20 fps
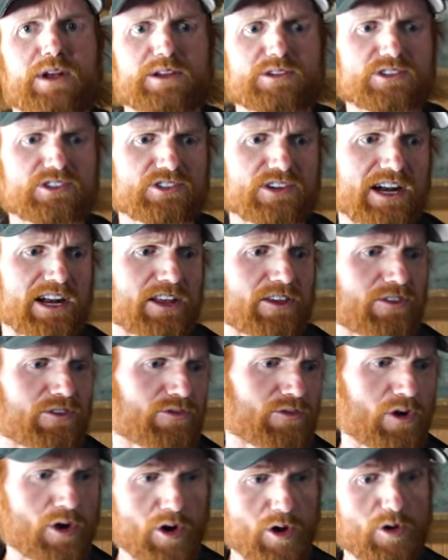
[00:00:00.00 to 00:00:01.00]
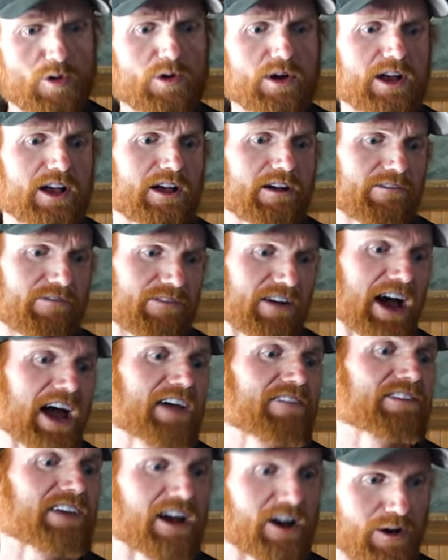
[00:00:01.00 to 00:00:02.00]
when I was just trying to throw
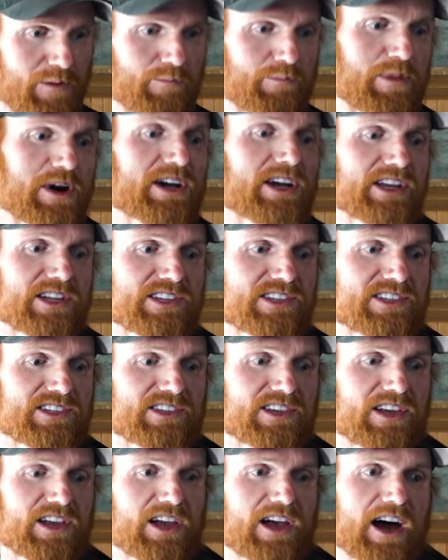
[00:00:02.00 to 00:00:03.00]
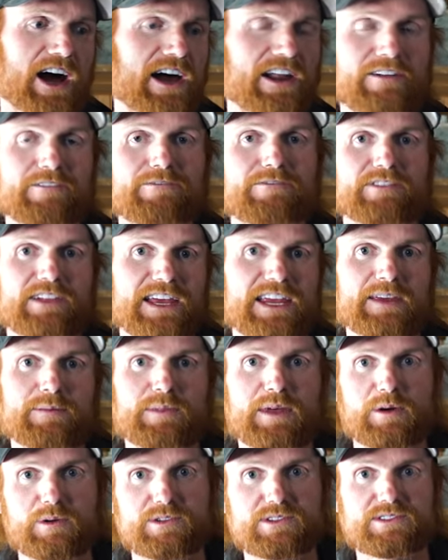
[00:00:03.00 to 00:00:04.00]
five gallon buckets on a
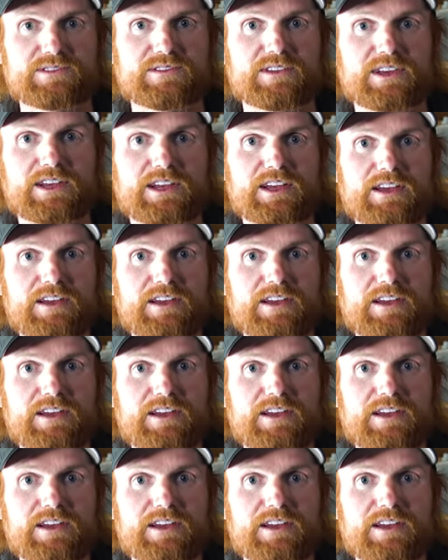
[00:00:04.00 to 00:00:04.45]
flame that was